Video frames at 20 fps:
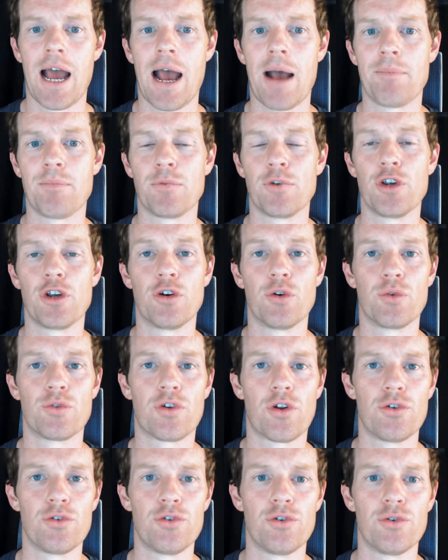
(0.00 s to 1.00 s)
You can
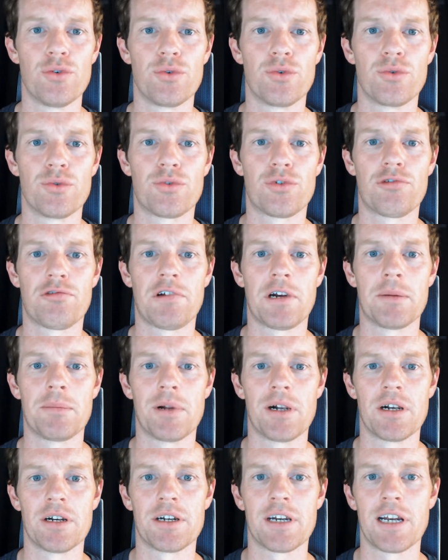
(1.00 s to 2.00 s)
also use
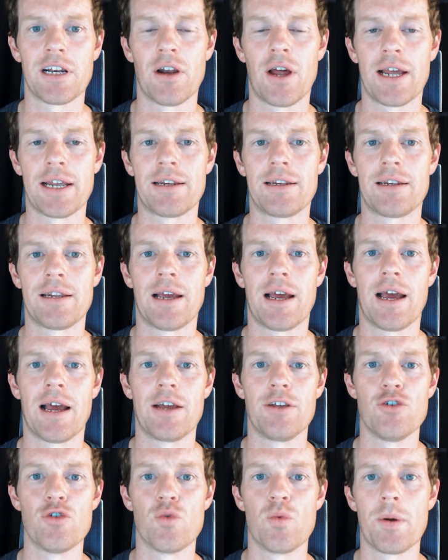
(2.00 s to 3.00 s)
credibility, like
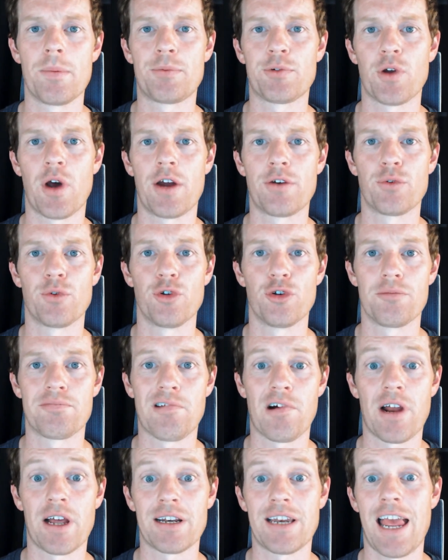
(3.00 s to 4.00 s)
your website or your
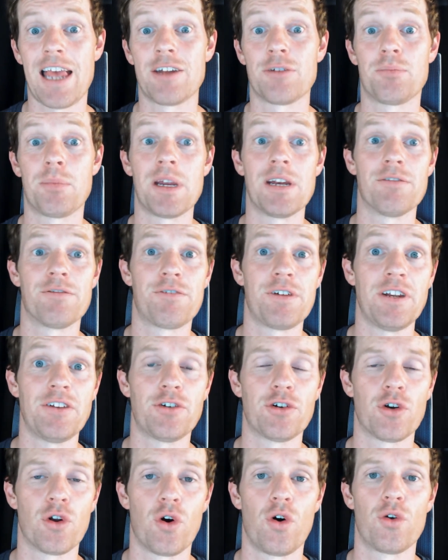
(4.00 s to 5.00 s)
product has been
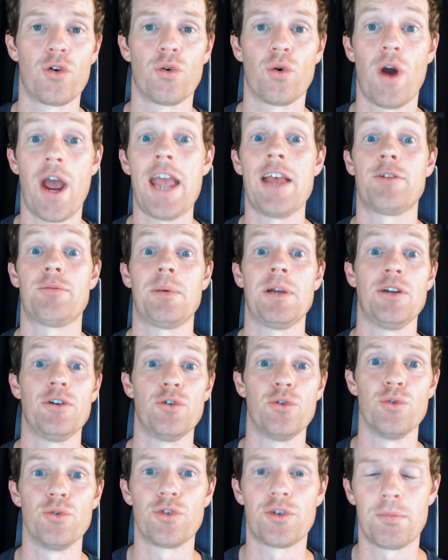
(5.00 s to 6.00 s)
featured on or has been
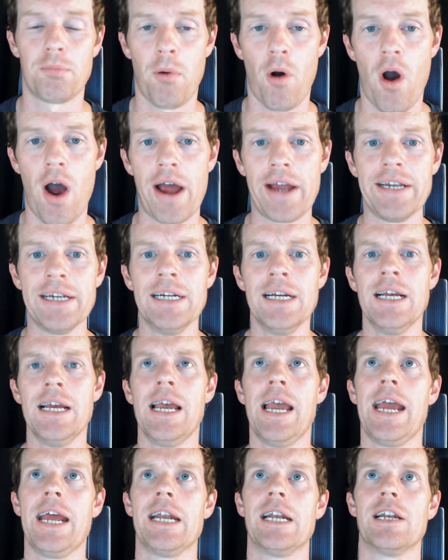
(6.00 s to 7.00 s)
used by.
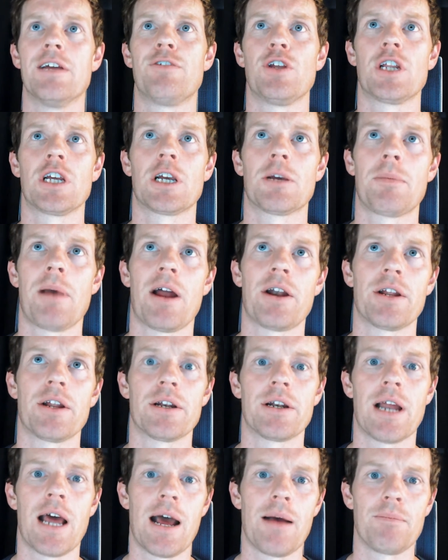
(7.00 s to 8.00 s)
And if you think about it,
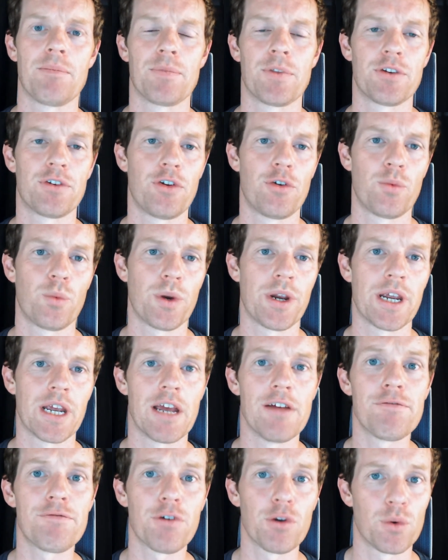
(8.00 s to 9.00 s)
this is where
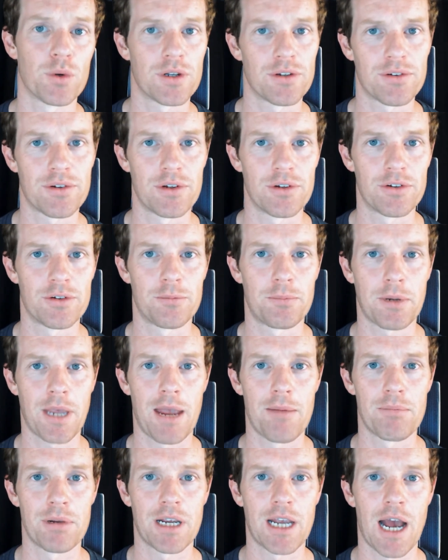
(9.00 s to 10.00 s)
influencers
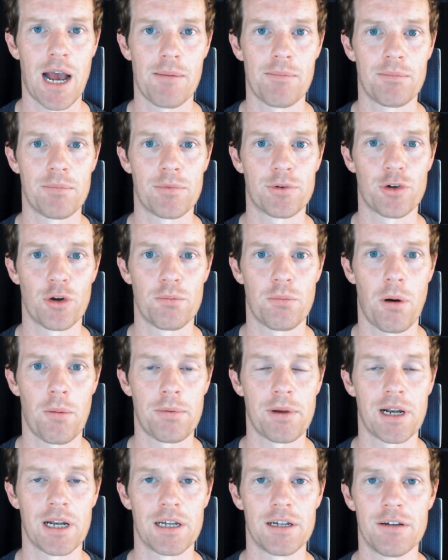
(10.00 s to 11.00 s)
can become so
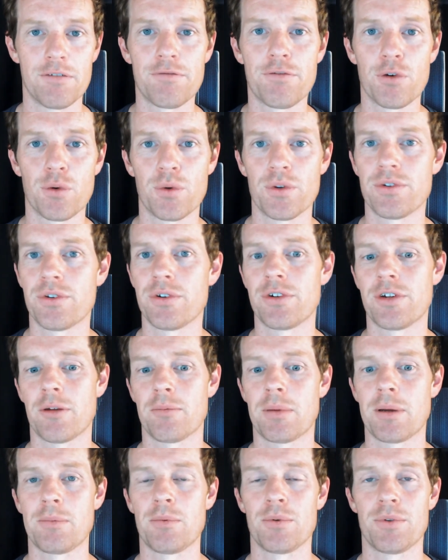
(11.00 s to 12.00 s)
popular. Influencers are
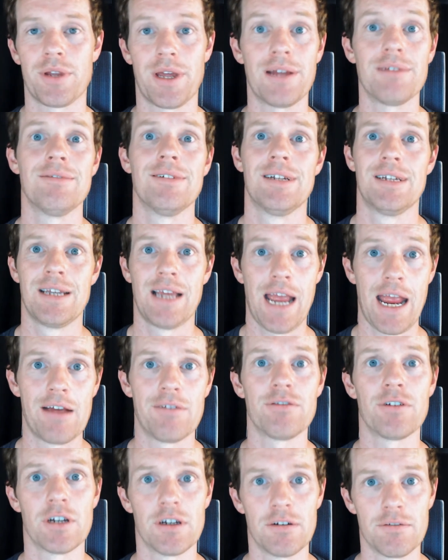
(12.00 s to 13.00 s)
people that
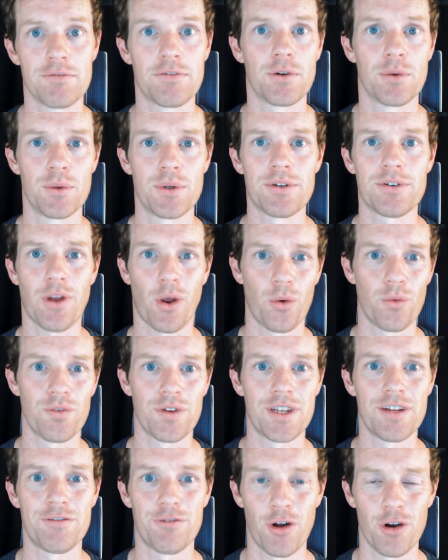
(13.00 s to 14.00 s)
have influence over
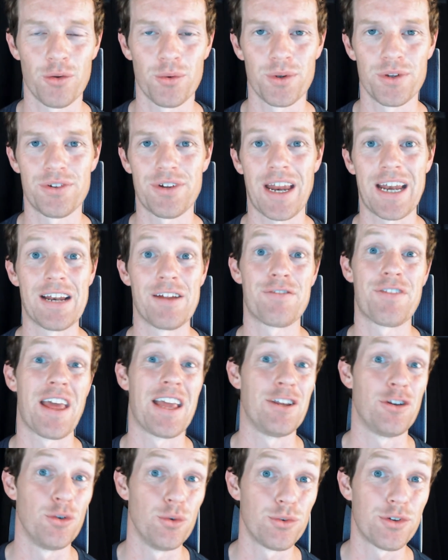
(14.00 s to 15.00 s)
their followers, and if they're
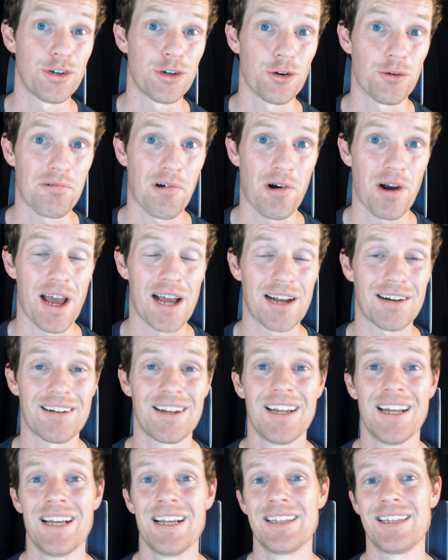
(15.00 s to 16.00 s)
using your product,
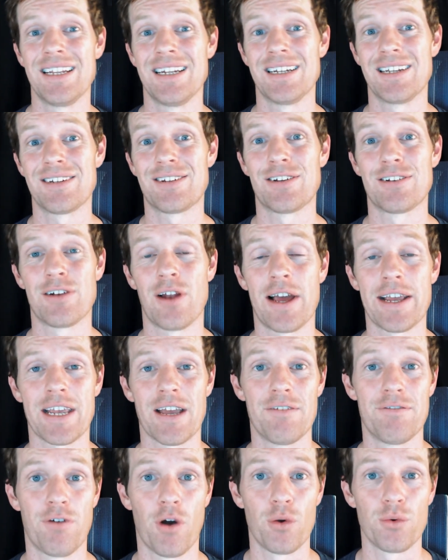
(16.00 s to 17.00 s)
then this is like
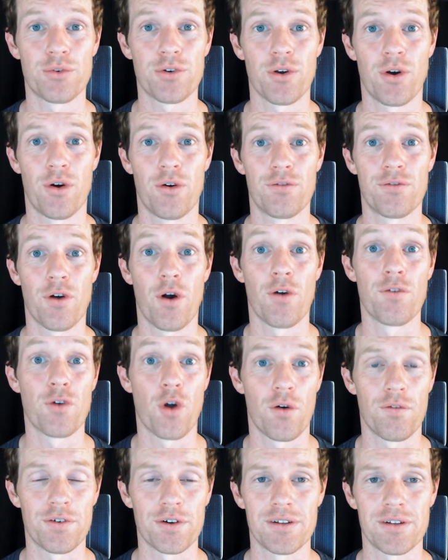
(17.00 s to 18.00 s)
a vote of
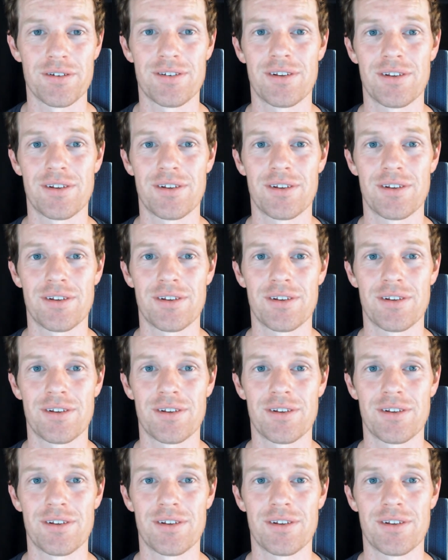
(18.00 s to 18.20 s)
confidence.